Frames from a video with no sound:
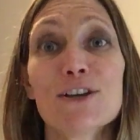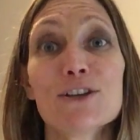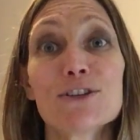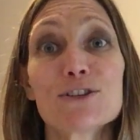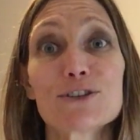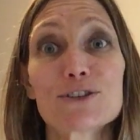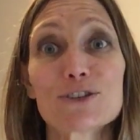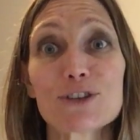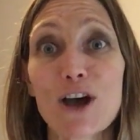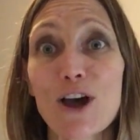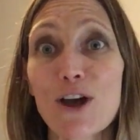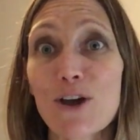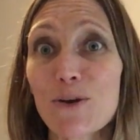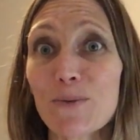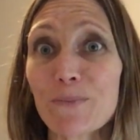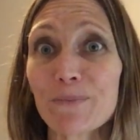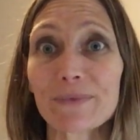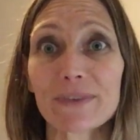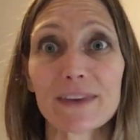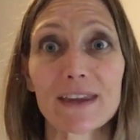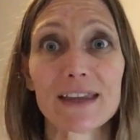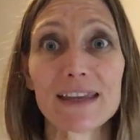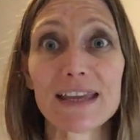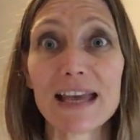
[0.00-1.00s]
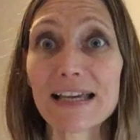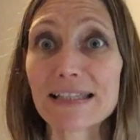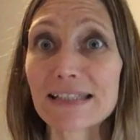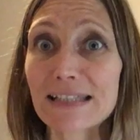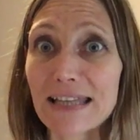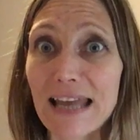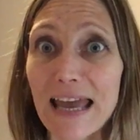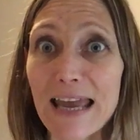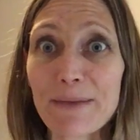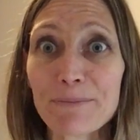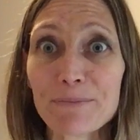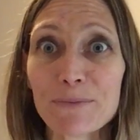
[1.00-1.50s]
So
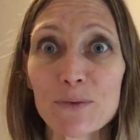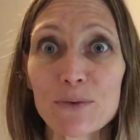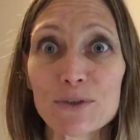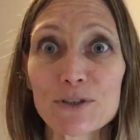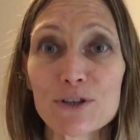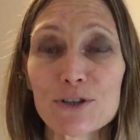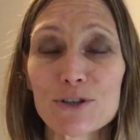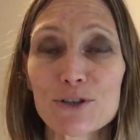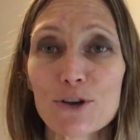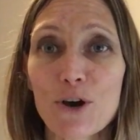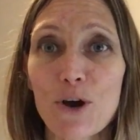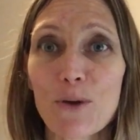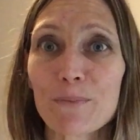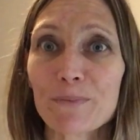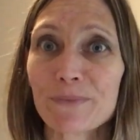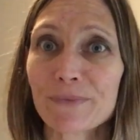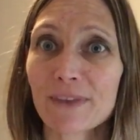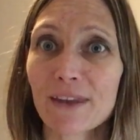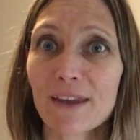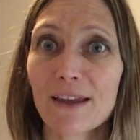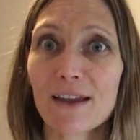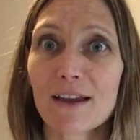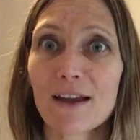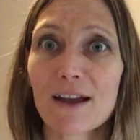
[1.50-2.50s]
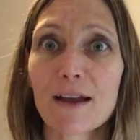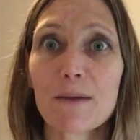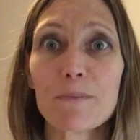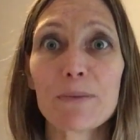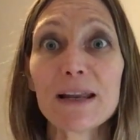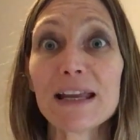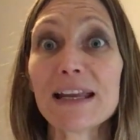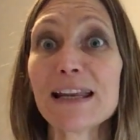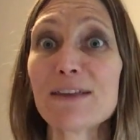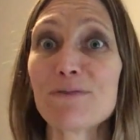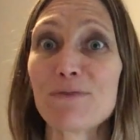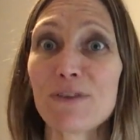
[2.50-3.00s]
yesterday I went to the shop, a
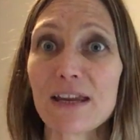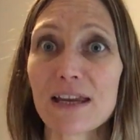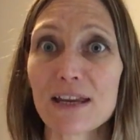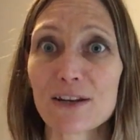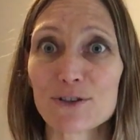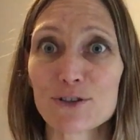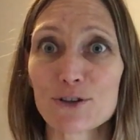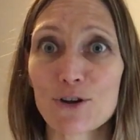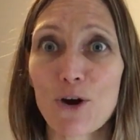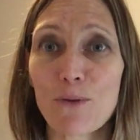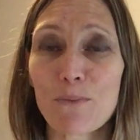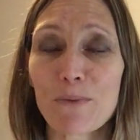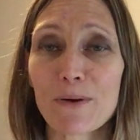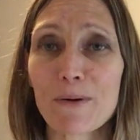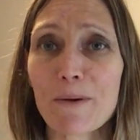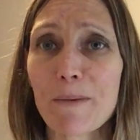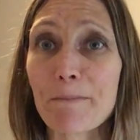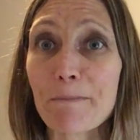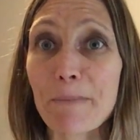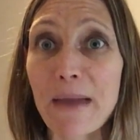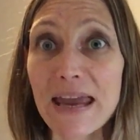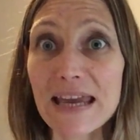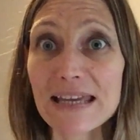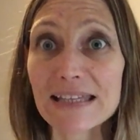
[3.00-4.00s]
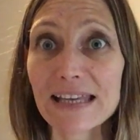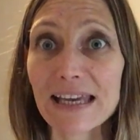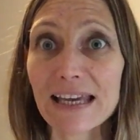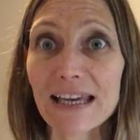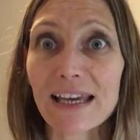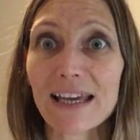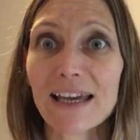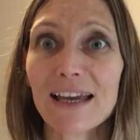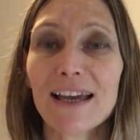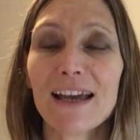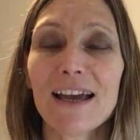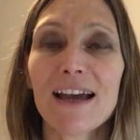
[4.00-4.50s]
completely vegan shop,
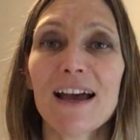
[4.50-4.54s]
amazing.